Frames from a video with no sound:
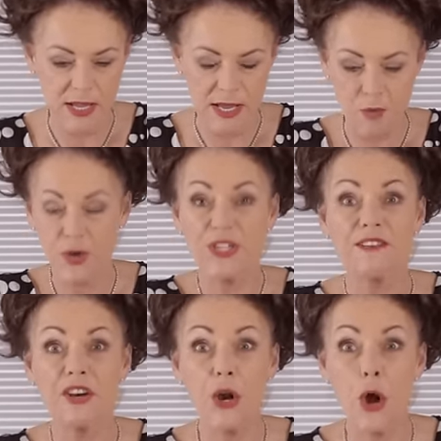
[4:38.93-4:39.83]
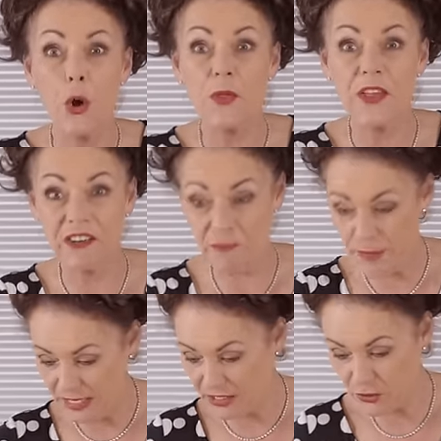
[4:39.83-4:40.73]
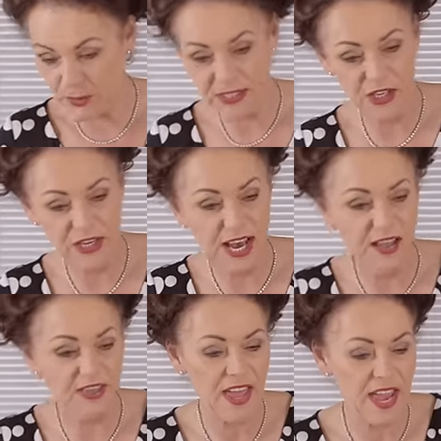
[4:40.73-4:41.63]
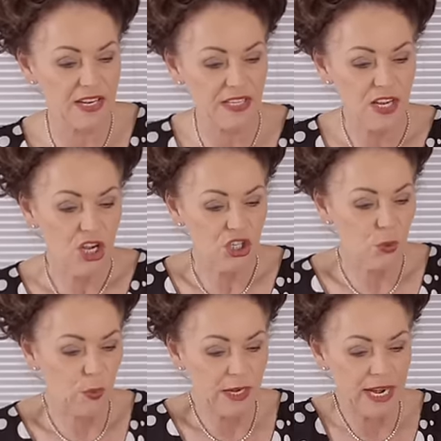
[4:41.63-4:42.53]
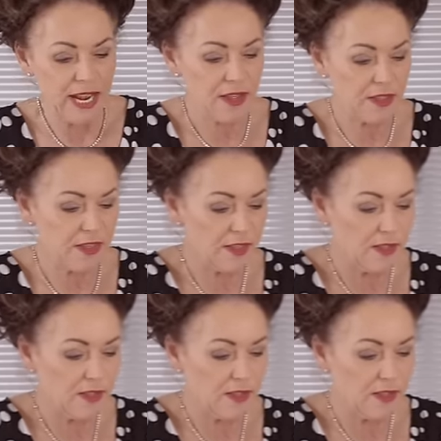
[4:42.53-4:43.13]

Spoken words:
He won't even know that I've been into it. So cut that to a length.